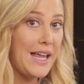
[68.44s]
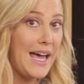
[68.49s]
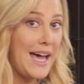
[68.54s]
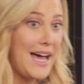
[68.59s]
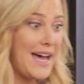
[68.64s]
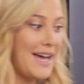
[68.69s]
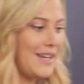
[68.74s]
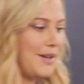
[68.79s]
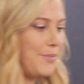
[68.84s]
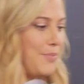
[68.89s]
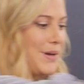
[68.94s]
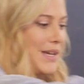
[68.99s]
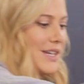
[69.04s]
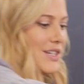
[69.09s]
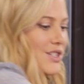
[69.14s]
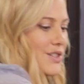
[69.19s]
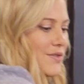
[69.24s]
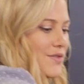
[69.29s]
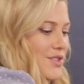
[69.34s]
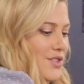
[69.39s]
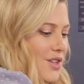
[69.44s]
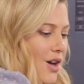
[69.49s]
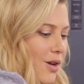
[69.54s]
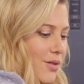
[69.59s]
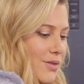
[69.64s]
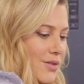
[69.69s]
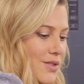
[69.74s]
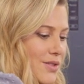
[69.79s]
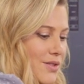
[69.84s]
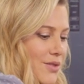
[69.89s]
add a pinch of
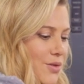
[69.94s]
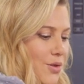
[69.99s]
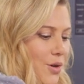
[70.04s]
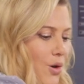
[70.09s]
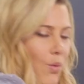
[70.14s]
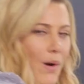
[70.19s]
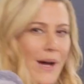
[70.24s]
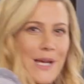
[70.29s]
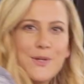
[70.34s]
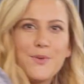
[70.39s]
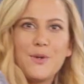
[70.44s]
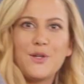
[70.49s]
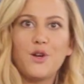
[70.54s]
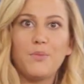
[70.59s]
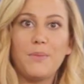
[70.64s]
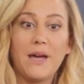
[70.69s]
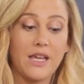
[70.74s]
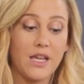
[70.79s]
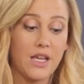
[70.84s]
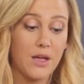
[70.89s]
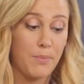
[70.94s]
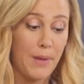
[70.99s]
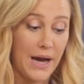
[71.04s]
salt. Always when you're making